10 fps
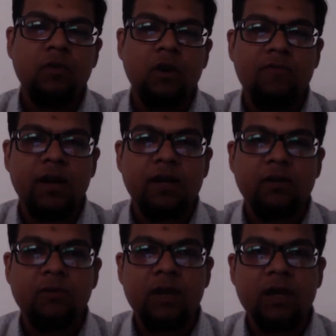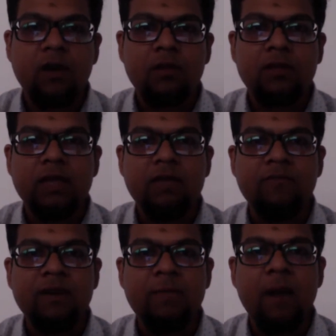do not forget to click on the
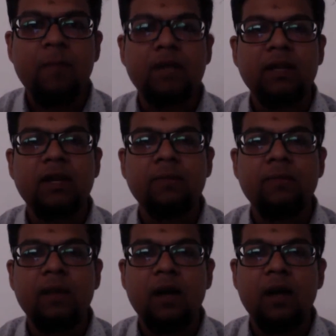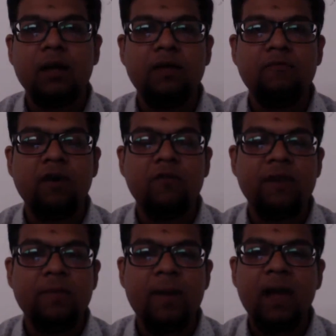feedback button and give your
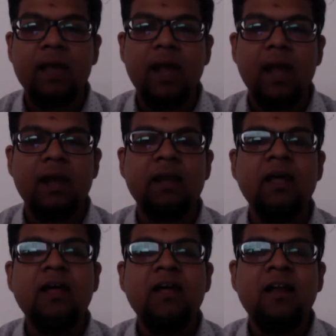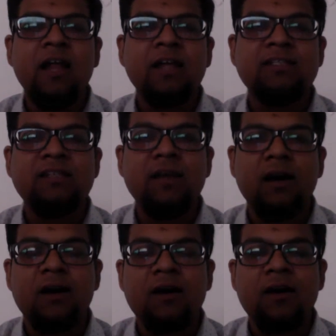feedback. And let's
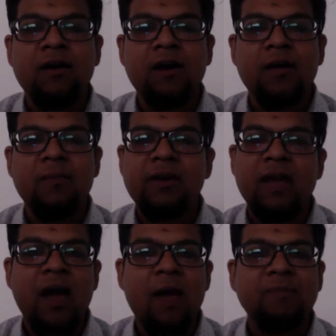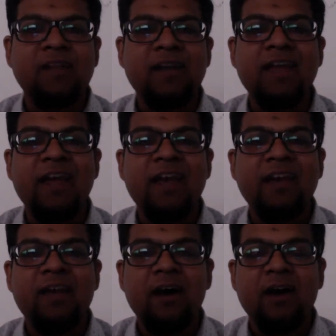a happy Sunday,
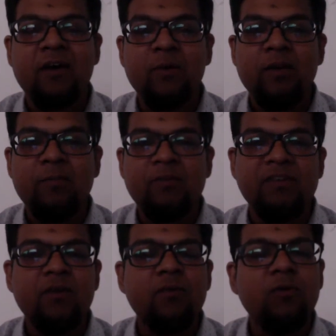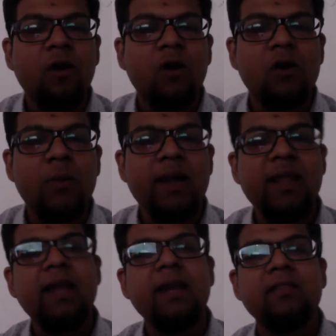and we'll see you on
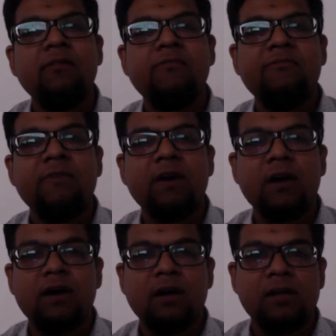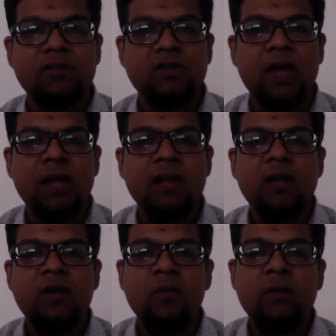28th of Jan,
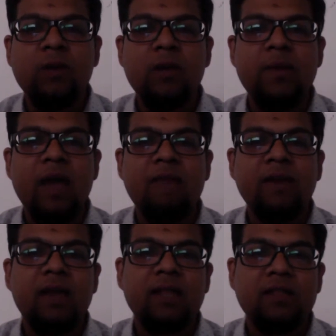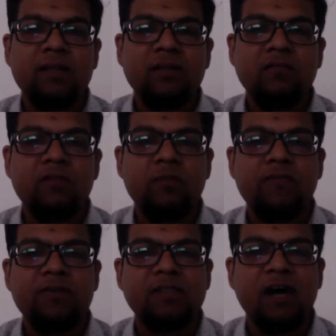when we'll be having another session with
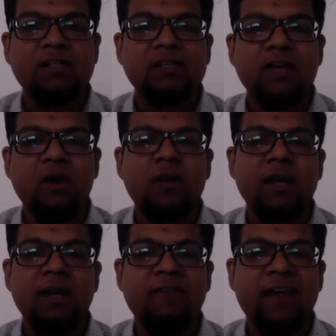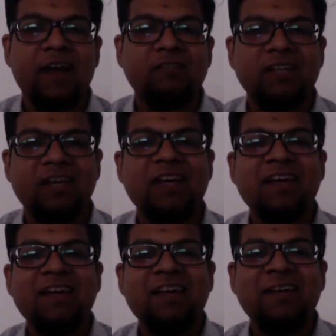Professor RC on data warehousing.
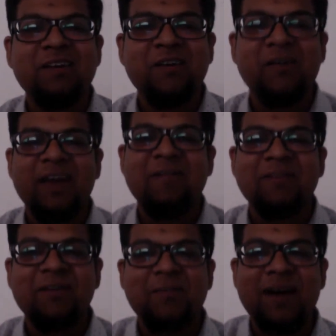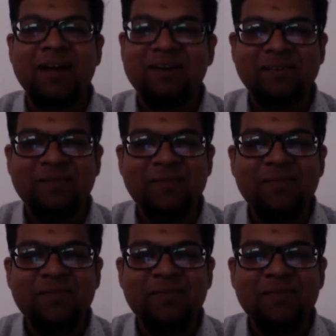Okay, goodbye.